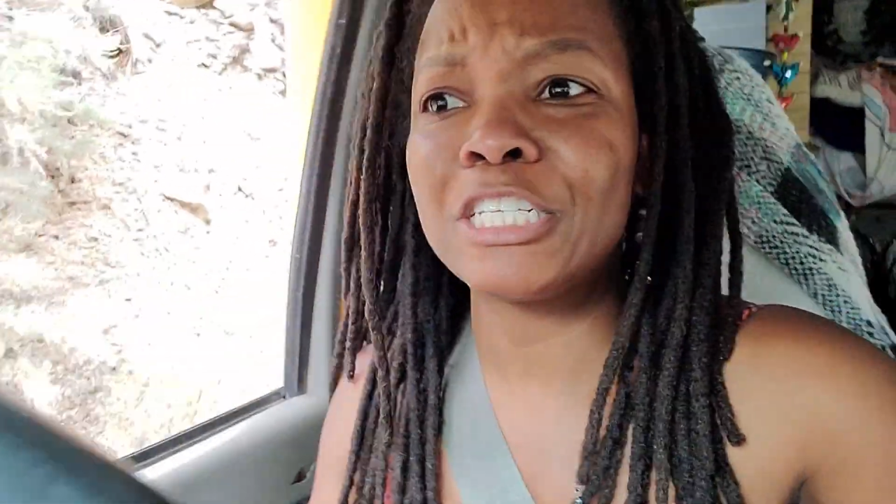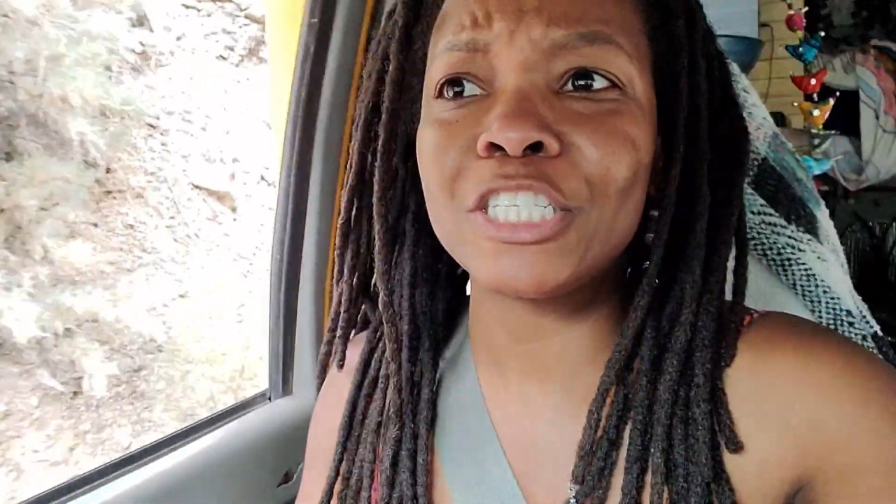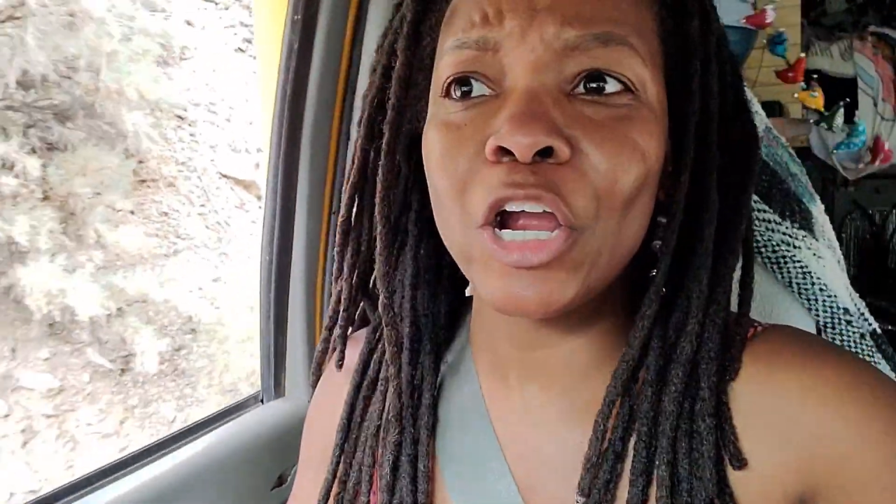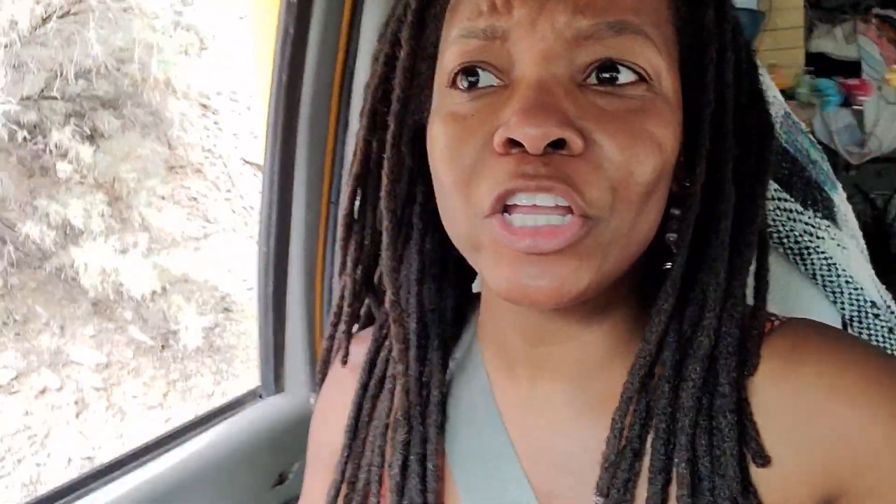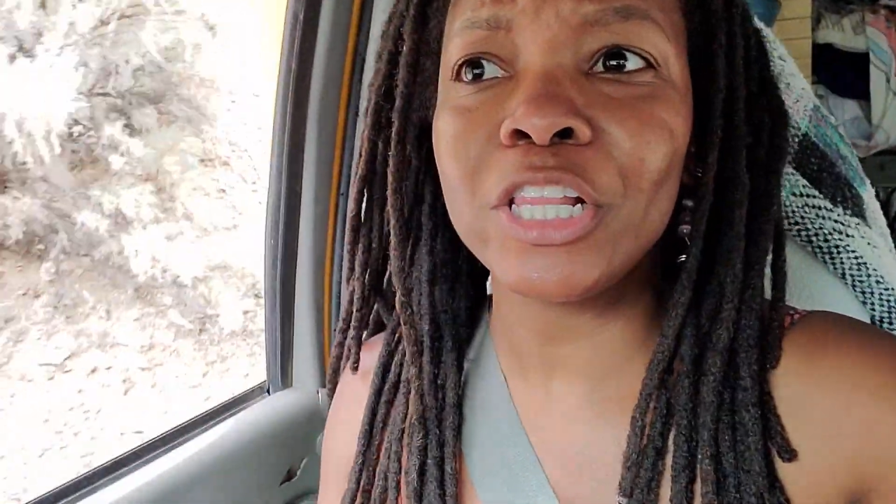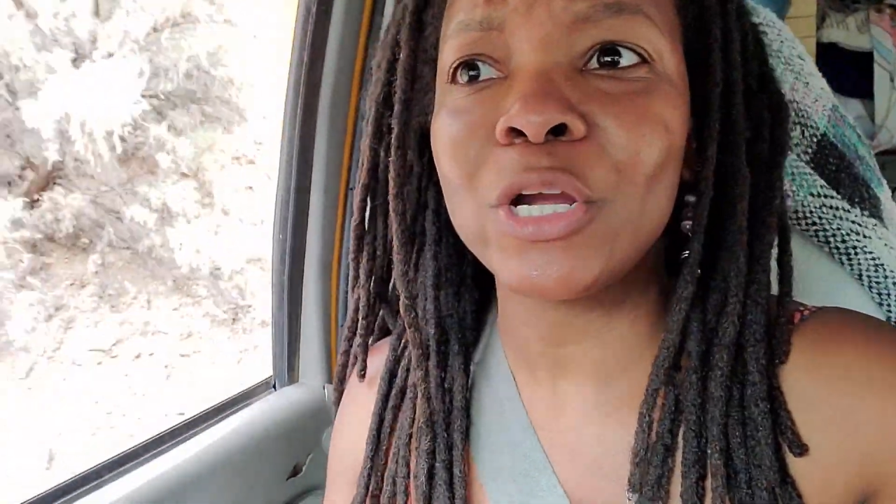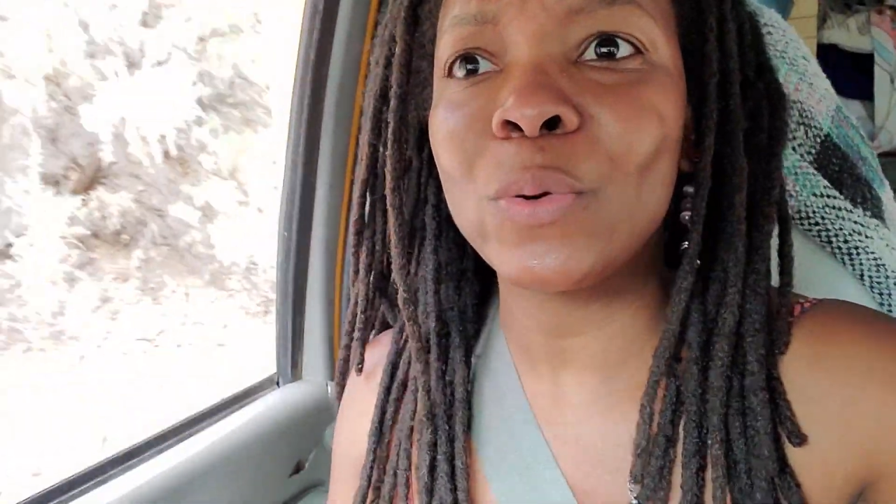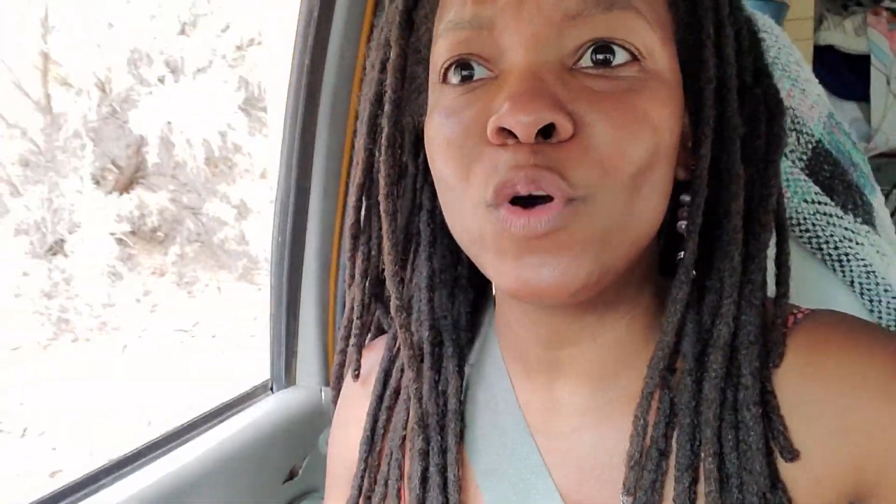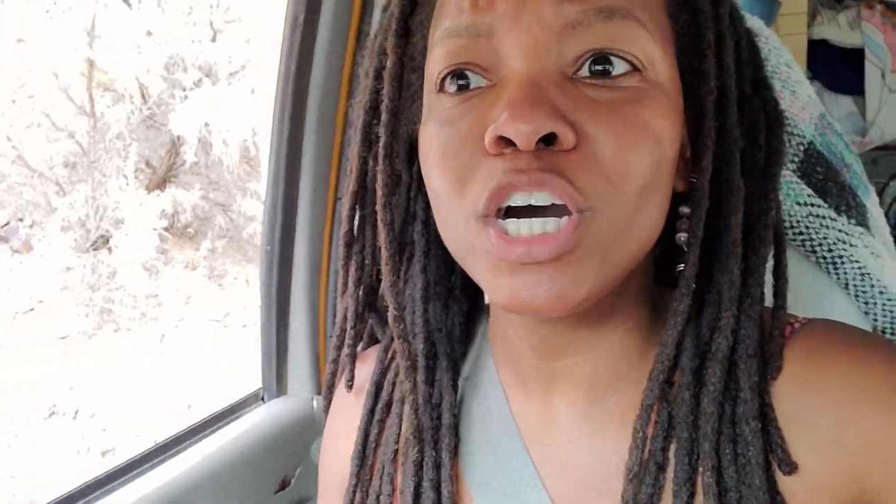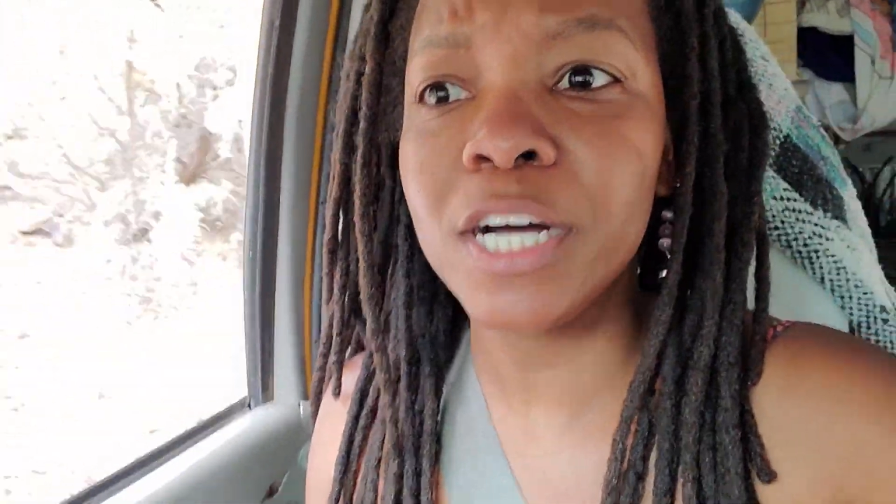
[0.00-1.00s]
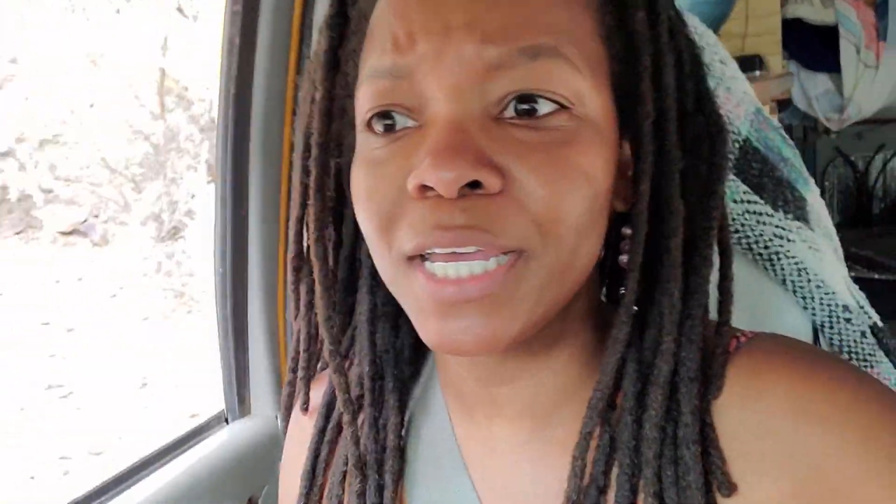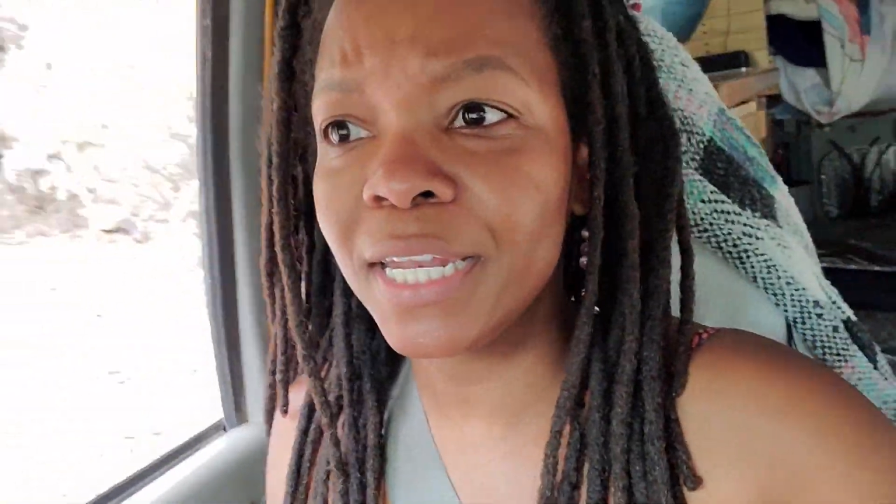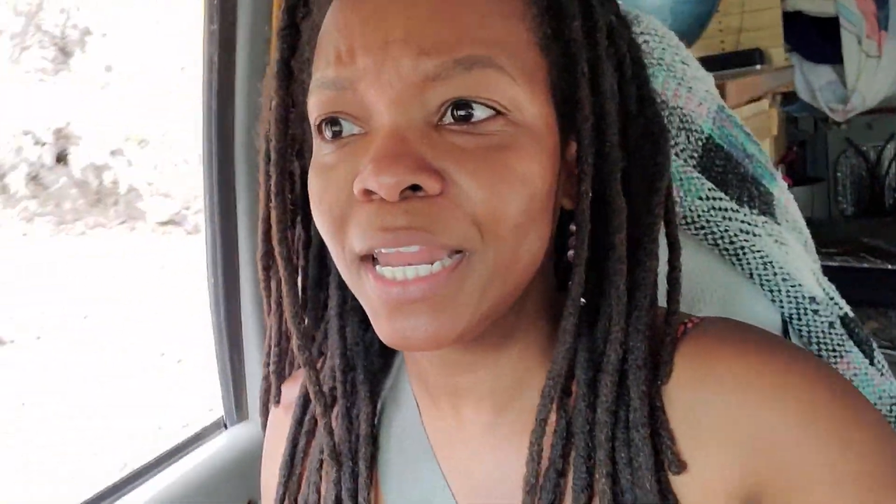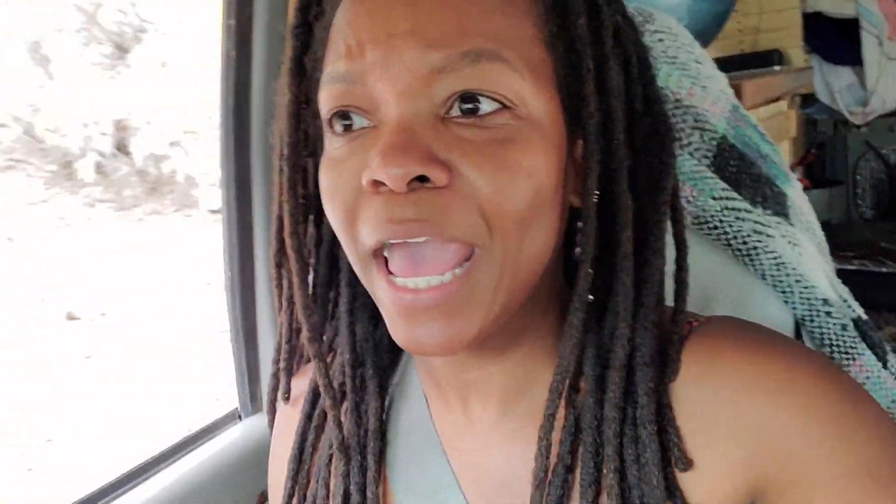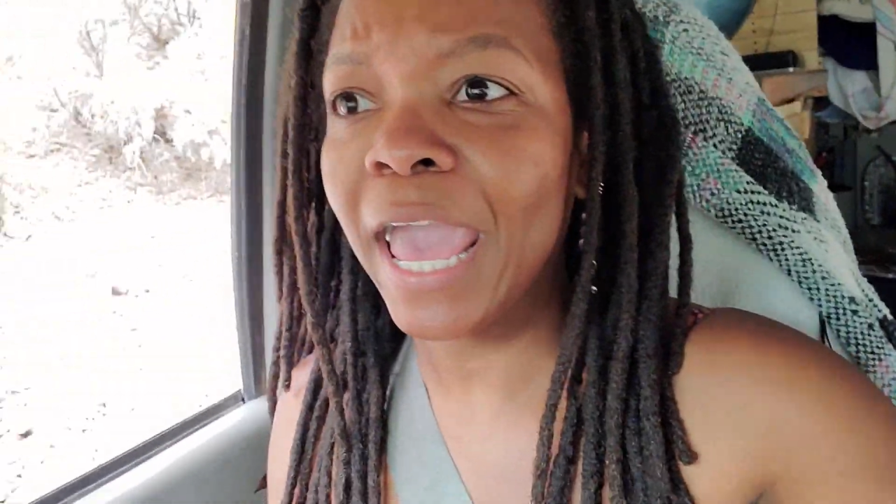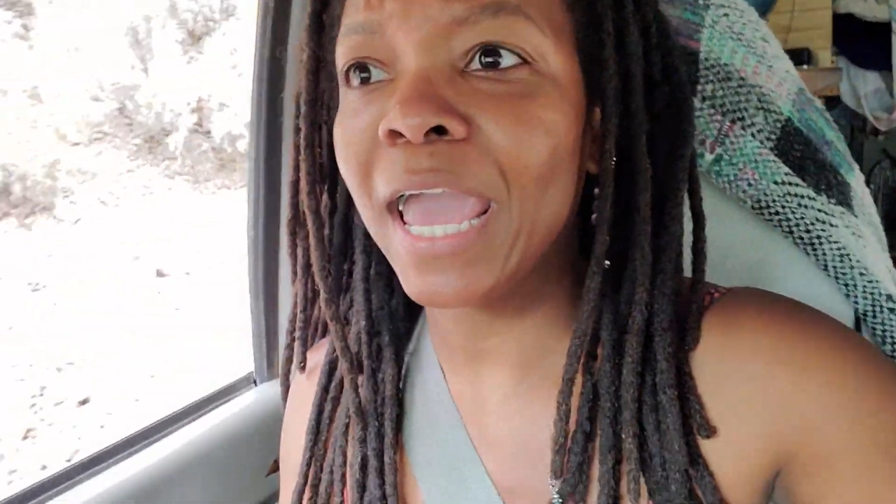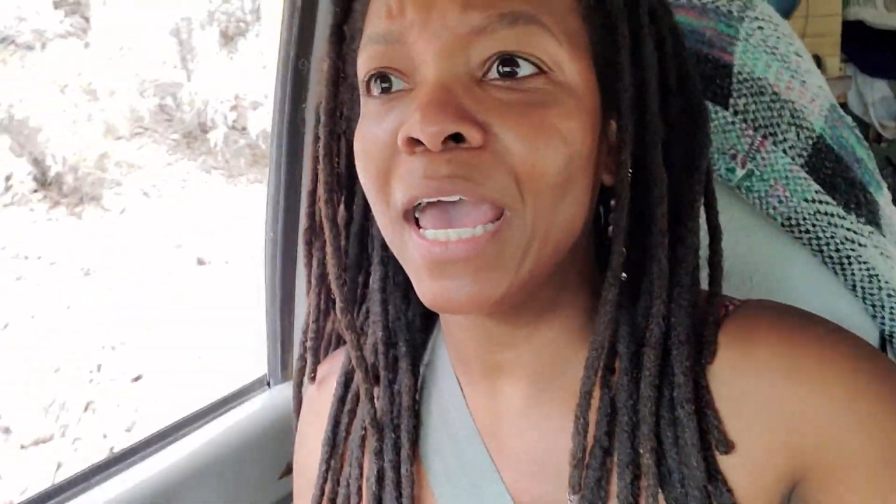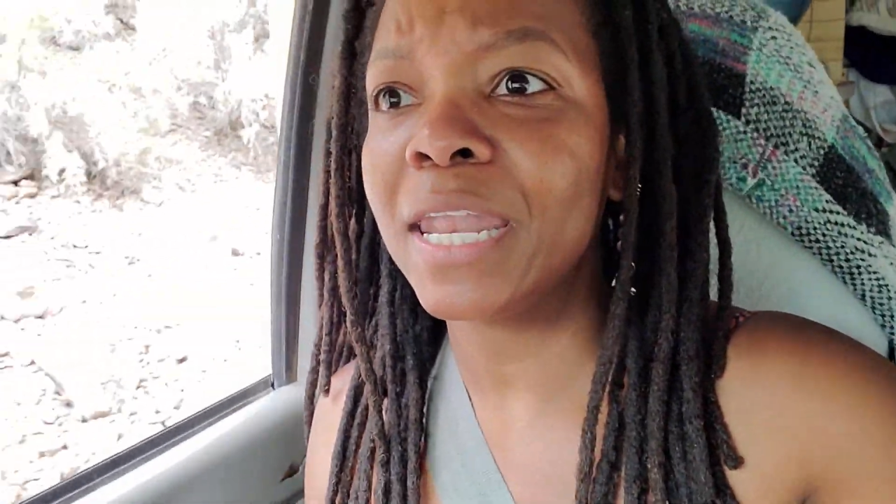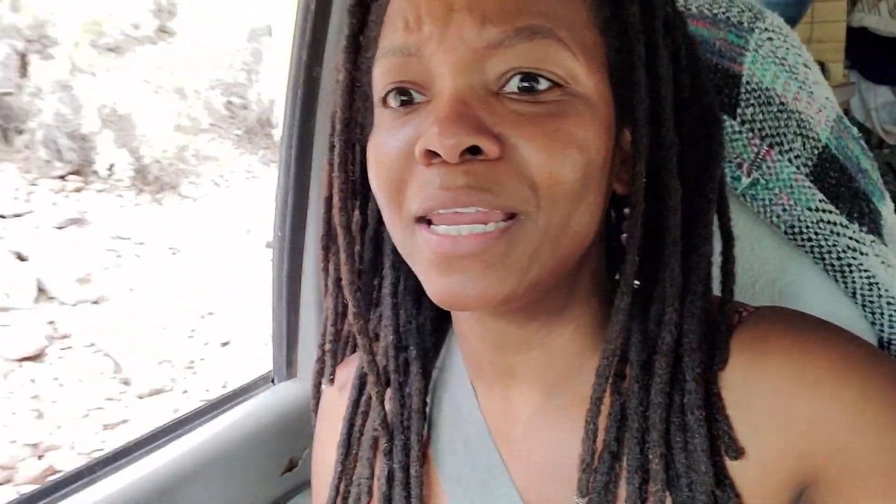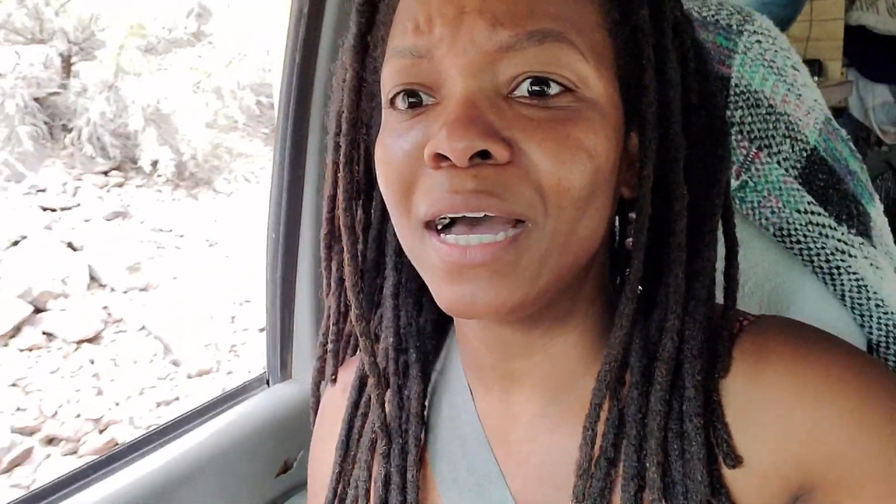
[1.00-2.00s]
circular wood
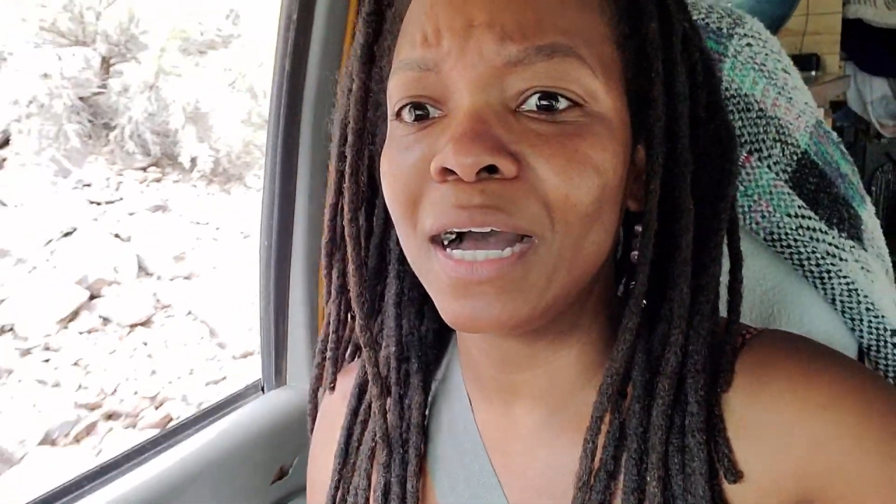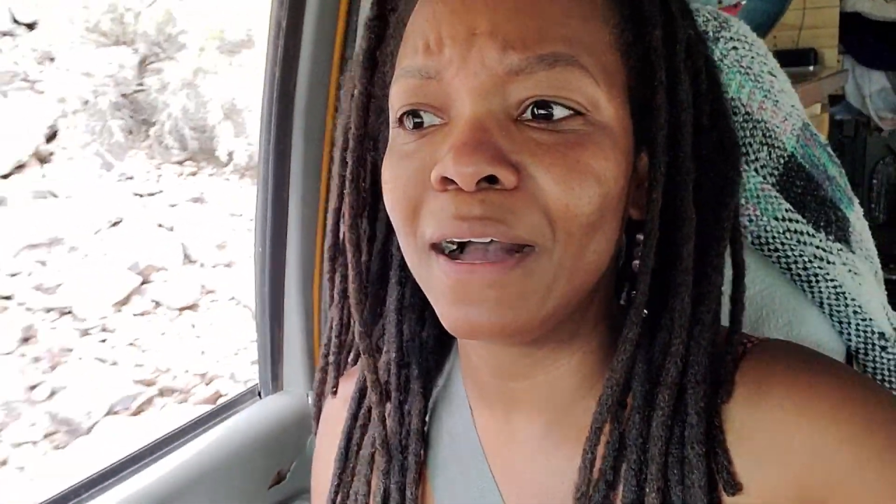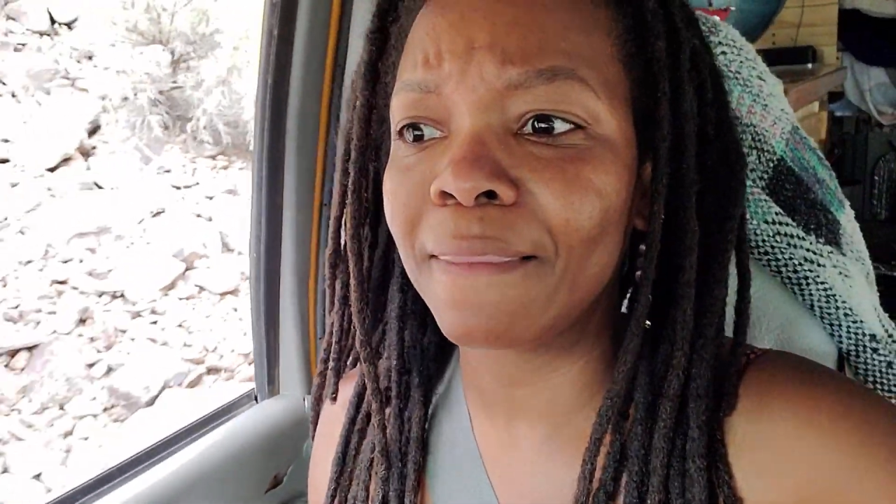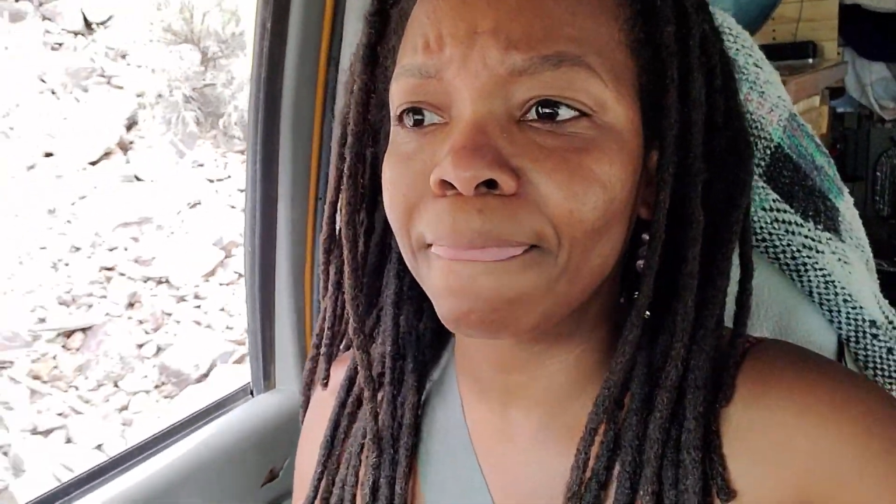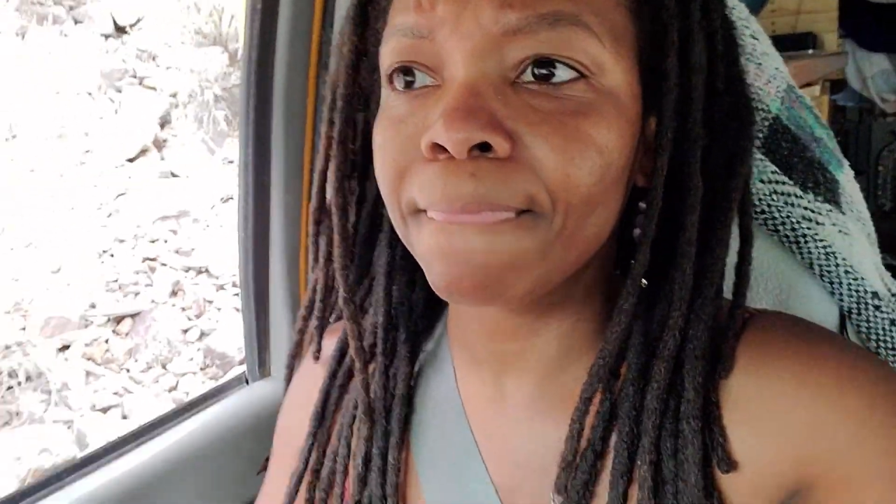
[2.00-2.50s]
and